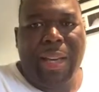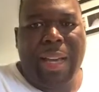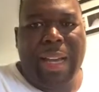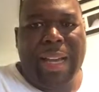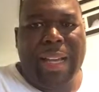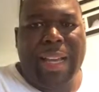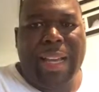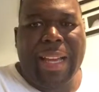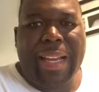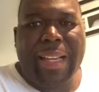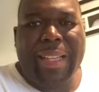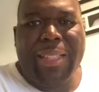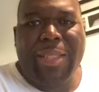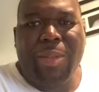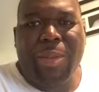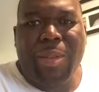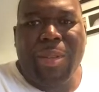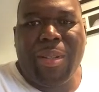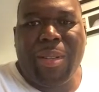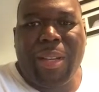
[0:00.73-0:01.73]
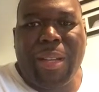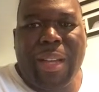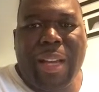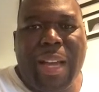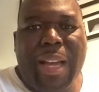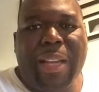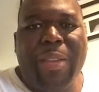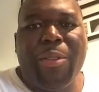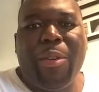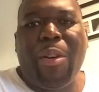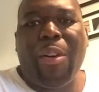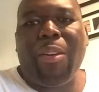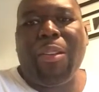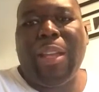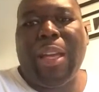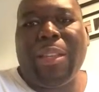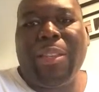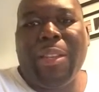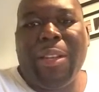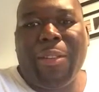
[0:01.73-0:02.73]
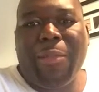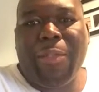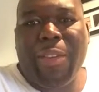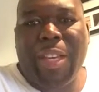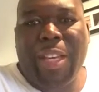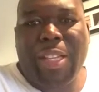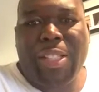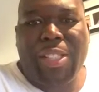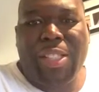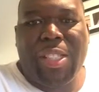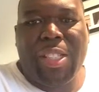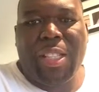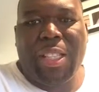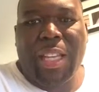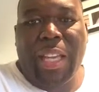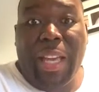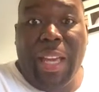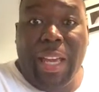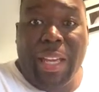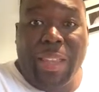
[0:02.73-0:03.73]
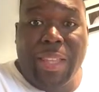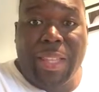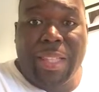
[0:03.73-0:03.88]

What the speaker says: Hi, guys. How you all out there in VSG land?